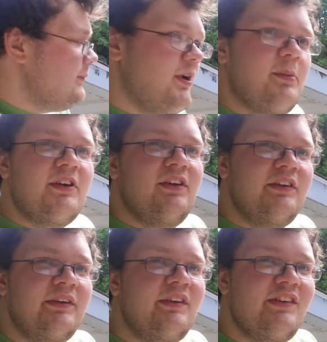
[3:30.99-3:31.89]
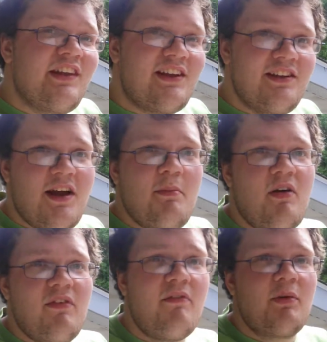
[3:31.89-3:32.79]
a barbecue. Second time
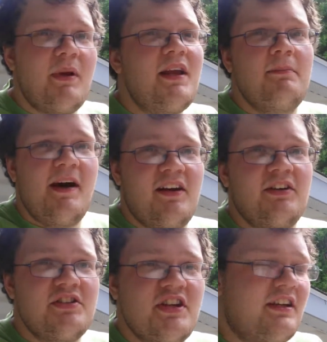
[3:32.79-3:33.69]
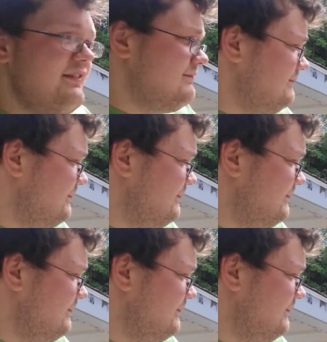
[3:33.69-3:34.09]
I've ever made battered chicken.